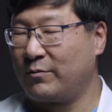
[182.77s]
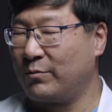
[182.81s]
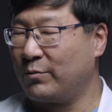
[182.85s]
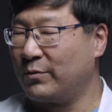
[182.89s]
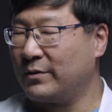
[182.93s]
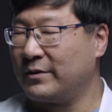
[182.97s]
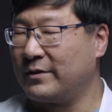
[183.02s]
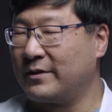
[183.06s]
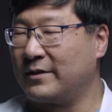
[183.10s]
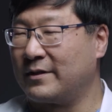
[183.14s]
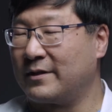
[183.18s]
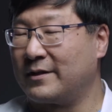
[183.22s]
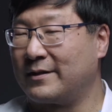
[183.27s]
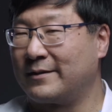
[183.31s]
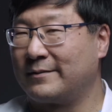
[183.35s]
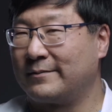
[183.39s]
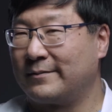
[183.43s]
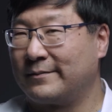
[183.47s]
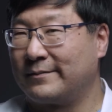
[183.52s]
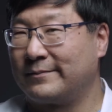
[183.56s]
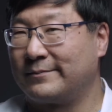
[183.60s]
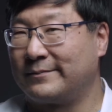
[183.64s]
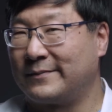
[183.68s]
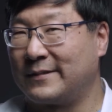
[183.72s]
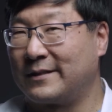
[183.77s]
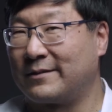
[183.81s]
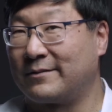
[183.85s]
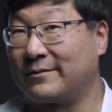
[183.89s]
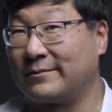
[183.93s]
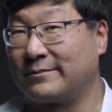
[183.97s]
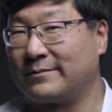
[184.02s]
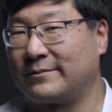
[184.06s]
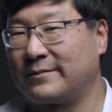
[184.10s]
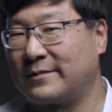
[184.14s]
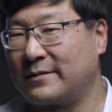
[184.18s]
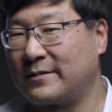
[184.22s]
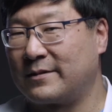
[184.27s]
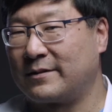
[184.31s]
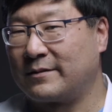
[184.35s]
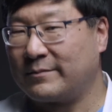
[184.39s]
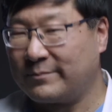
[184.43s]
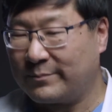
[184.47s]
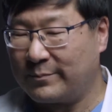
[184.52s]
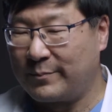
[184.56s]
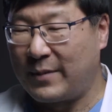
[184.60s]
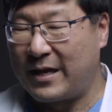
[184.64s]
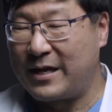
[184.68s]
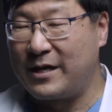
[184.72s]
really the, you know, the
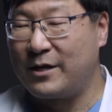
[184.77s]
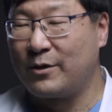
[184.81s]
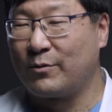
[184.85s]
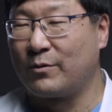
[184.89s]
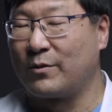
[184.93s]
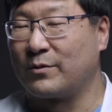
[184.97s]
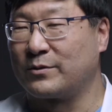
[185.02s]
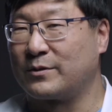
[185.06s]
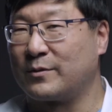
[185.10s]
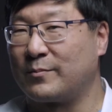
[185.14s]
heroes,